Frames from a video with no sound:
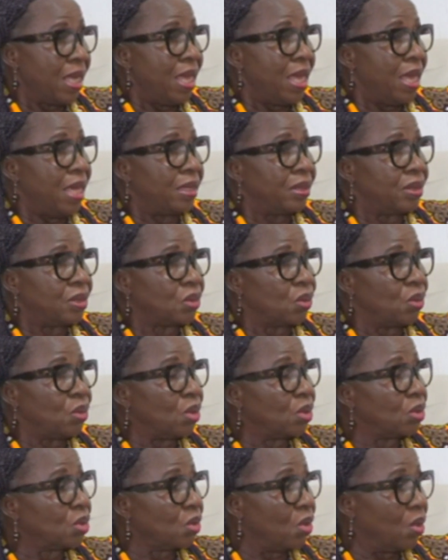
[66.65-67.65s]
And so
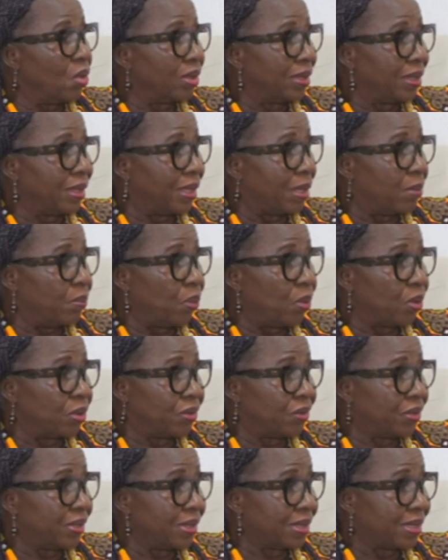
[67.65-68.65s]
not all the
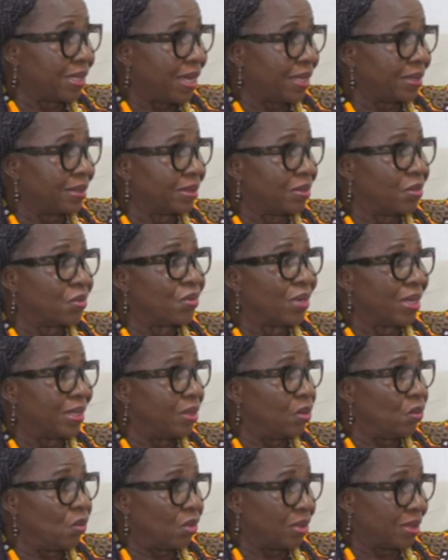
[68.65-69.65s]
laboratories had
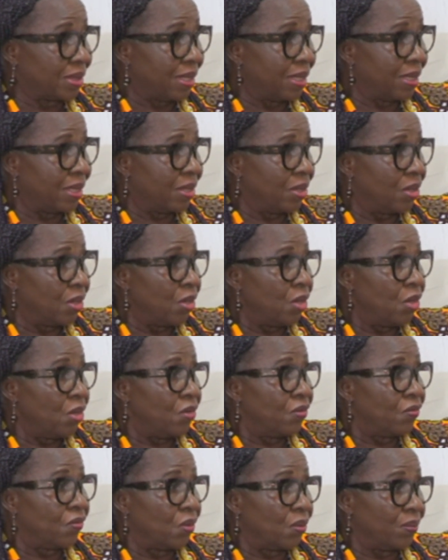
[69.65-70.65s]
running water
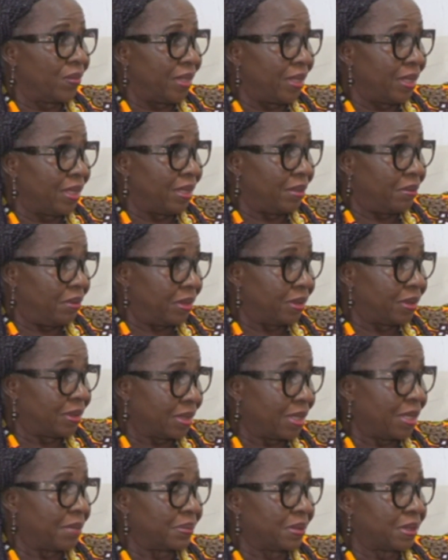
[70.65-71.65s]
from the
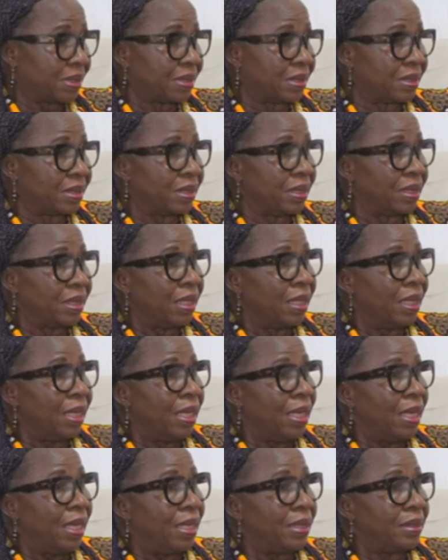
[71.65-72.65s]
taps.
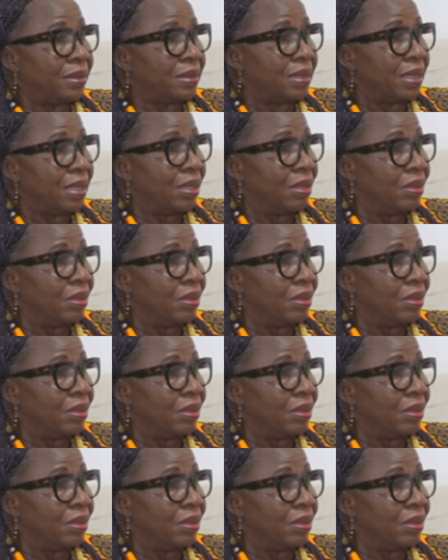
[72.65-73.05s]
And